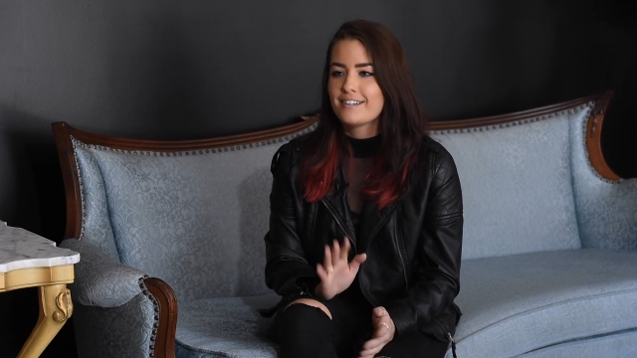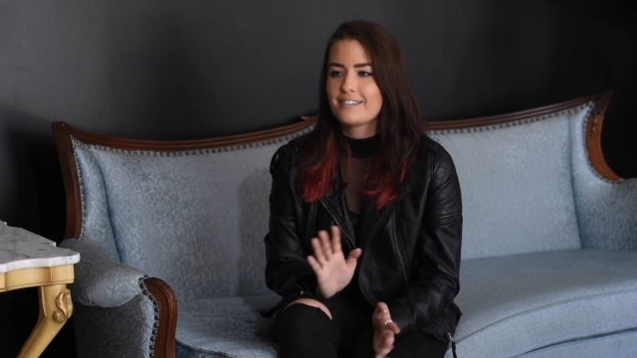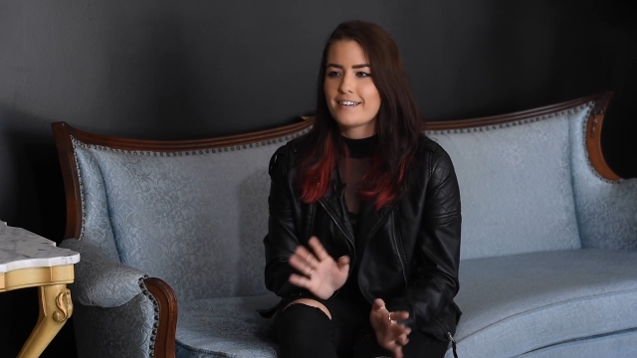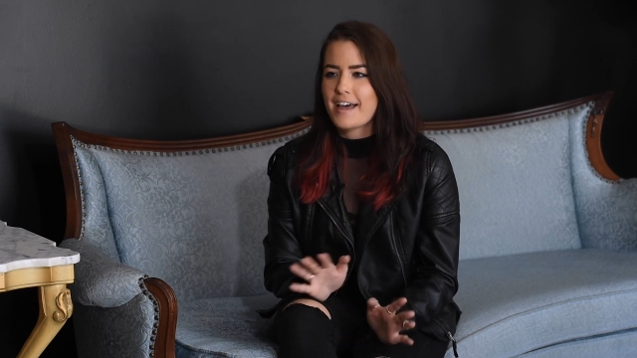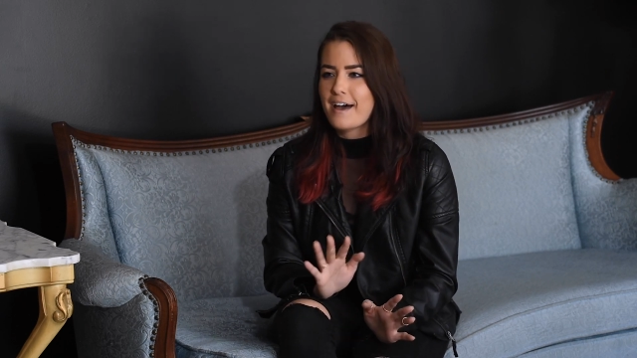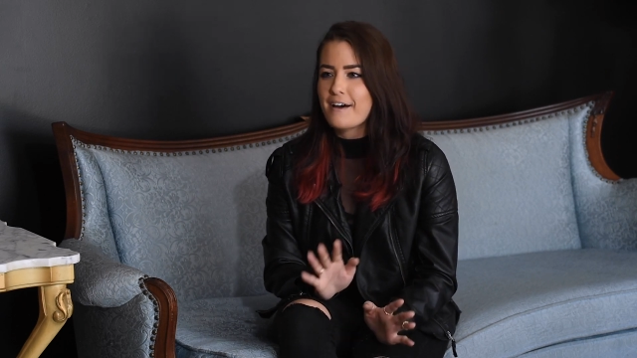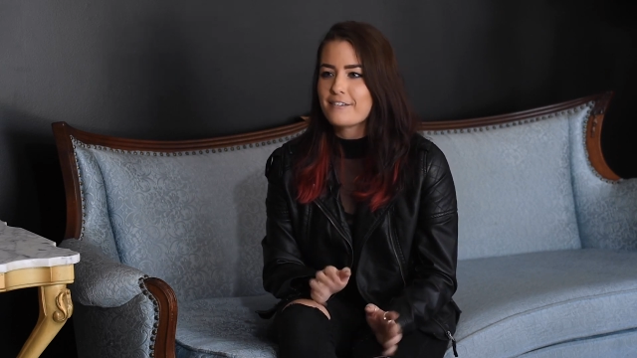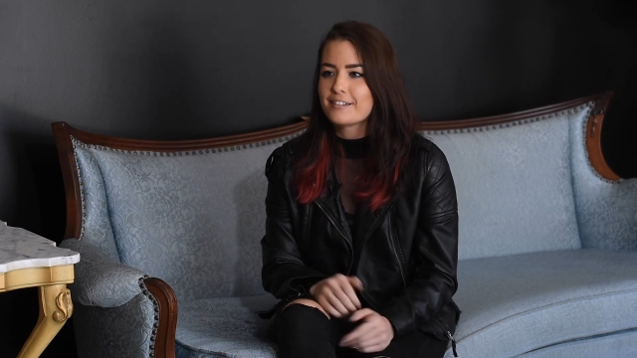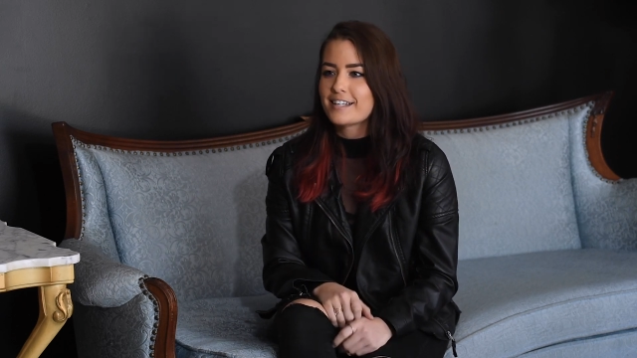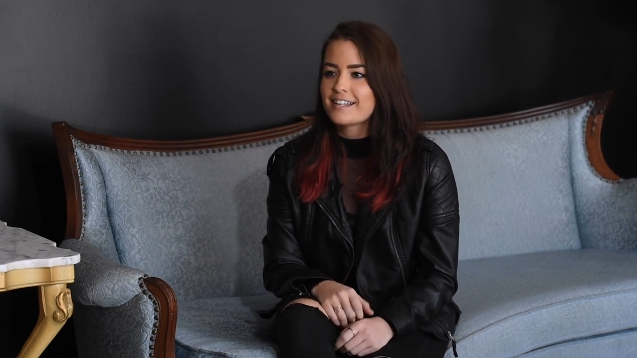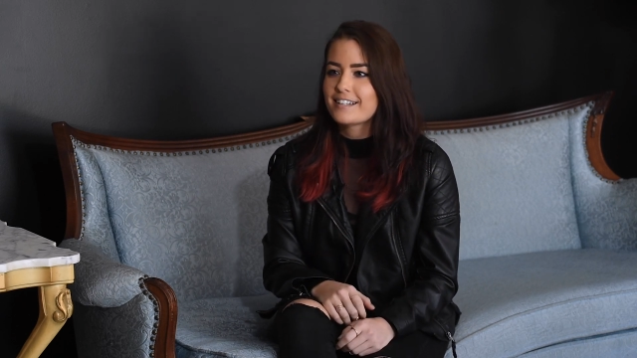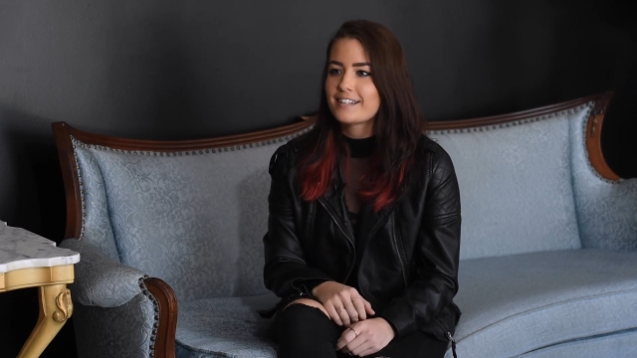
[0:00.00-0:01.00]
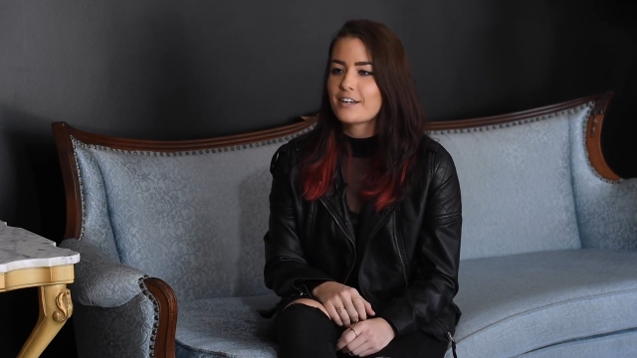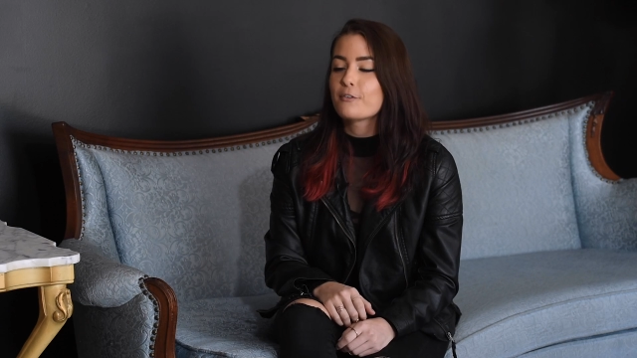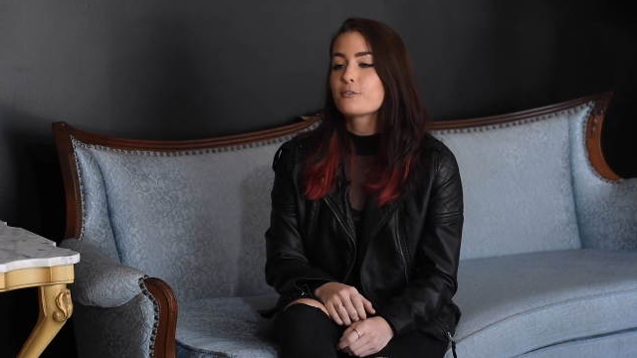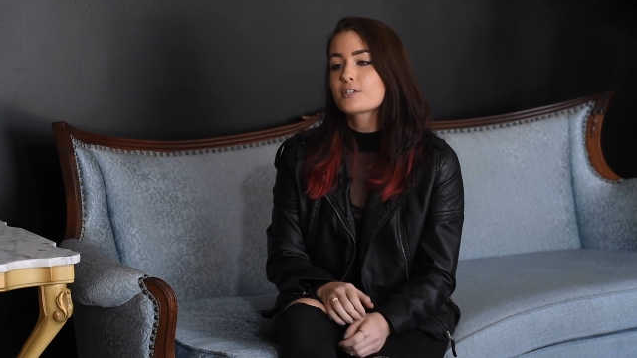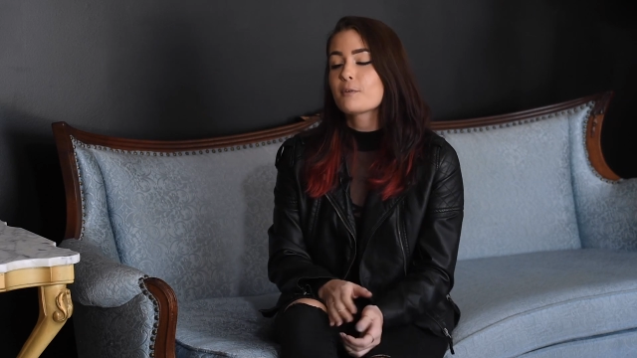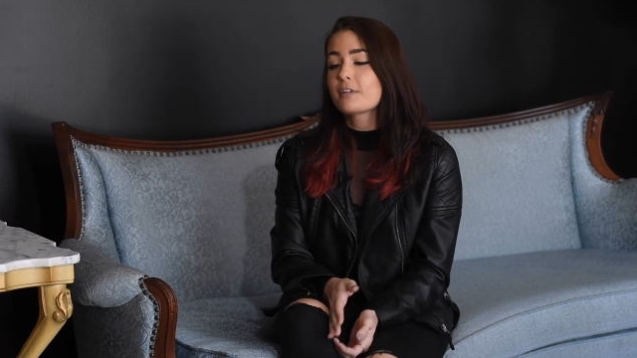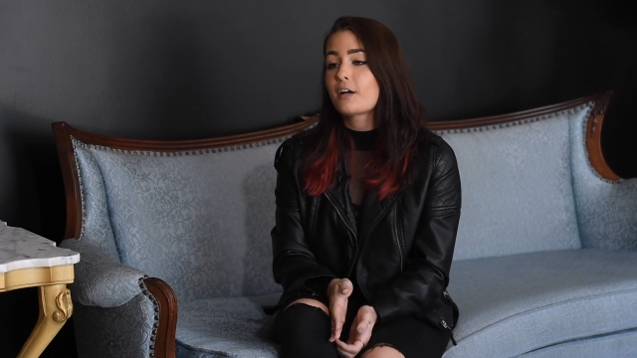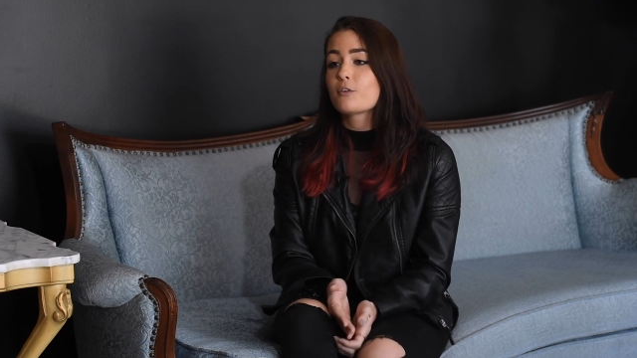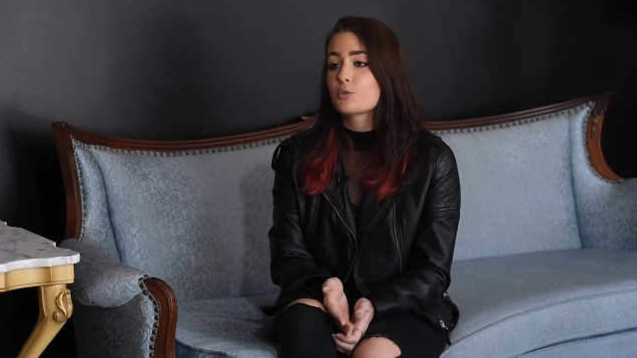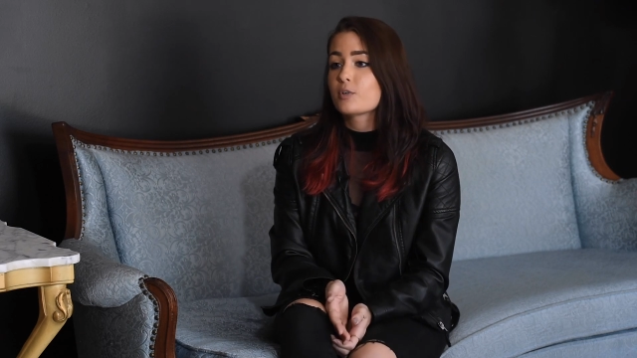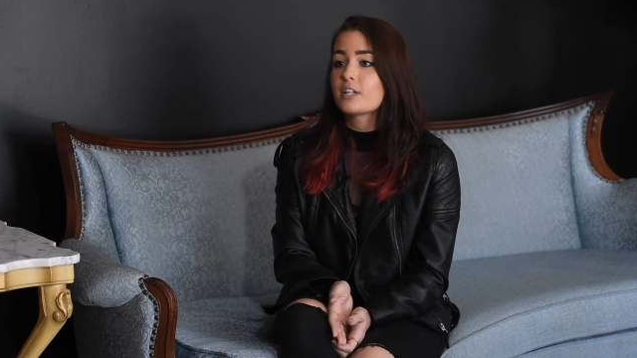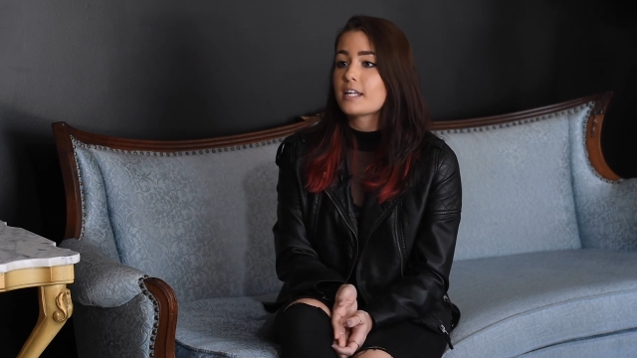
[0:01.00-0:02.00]
"Nah." Like it was something I
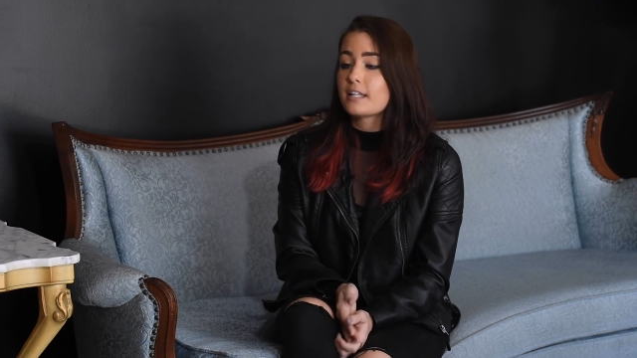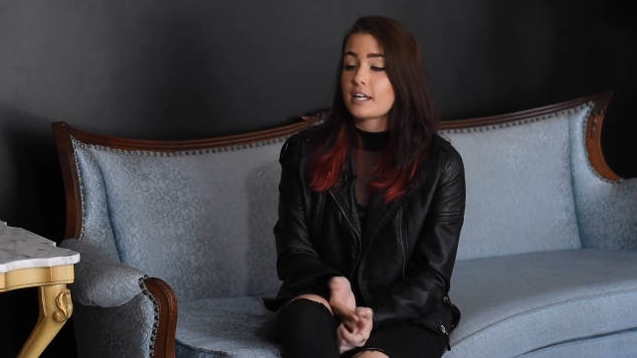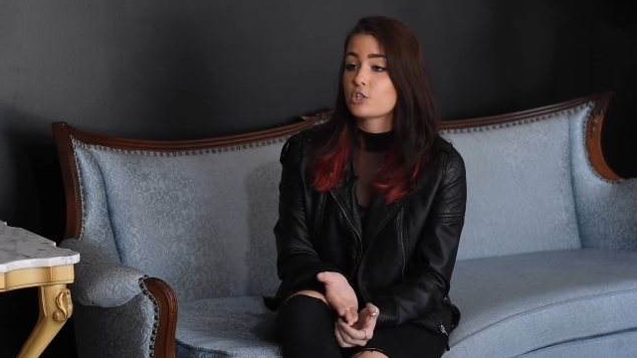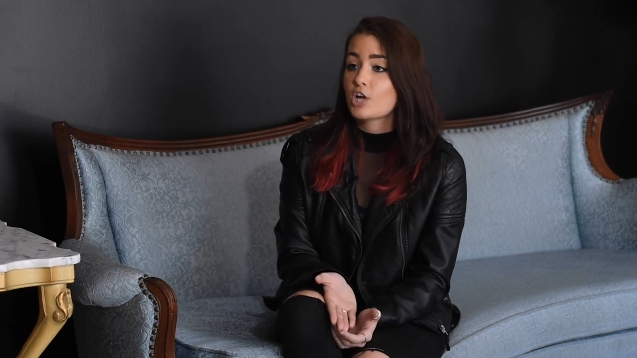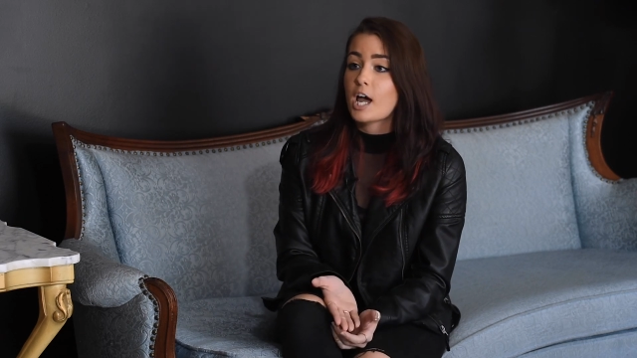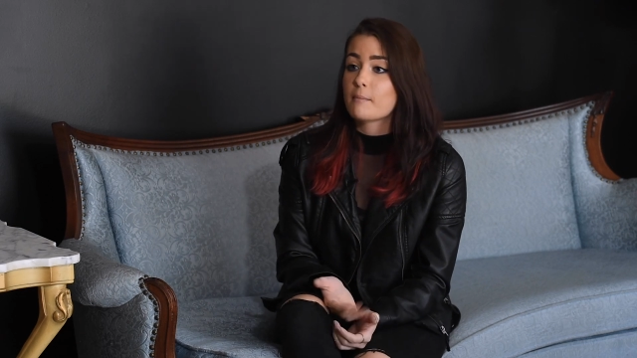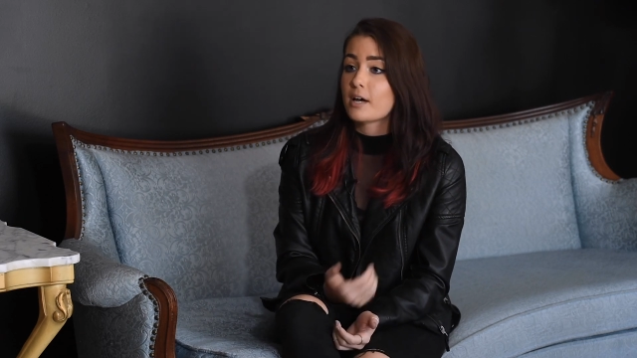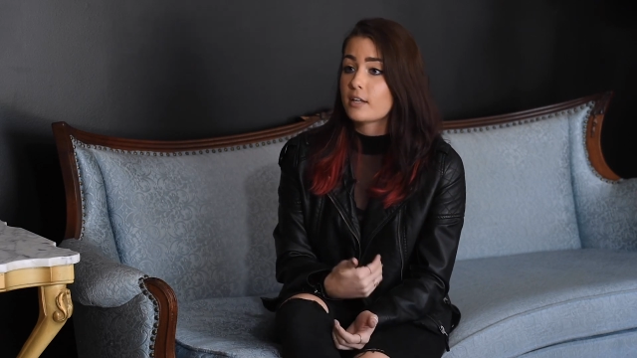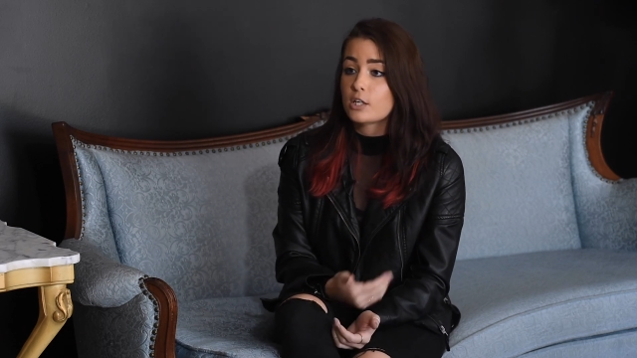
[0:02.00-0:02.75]
was really like shy about.